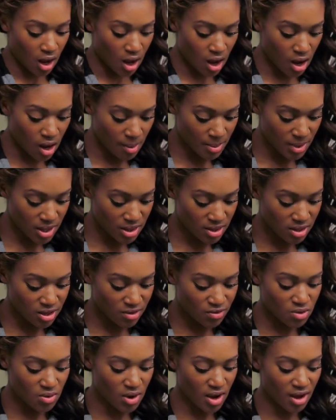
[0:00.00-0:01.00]
um, and then
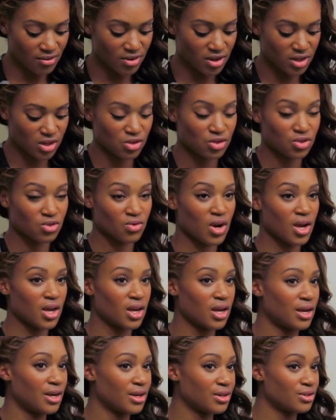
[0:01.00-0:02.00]
if you have any stray
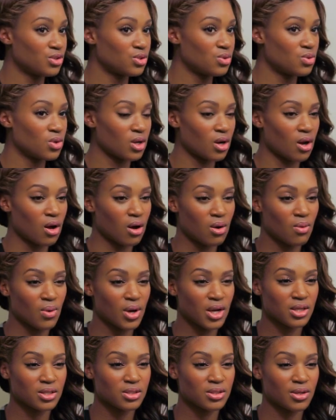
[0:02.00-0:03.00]
hairs you can
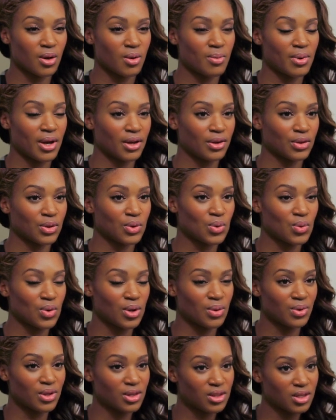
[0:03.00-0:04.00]
always go back through
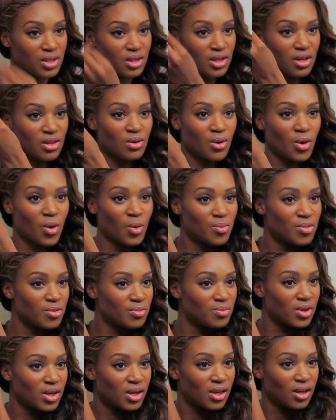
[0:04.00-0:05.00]
it with another
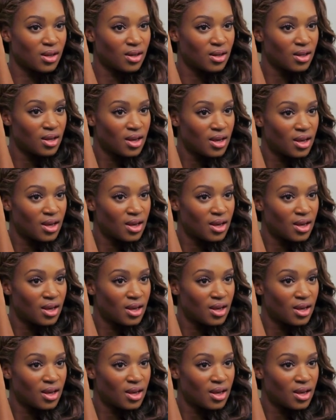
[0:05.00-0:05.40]
open pin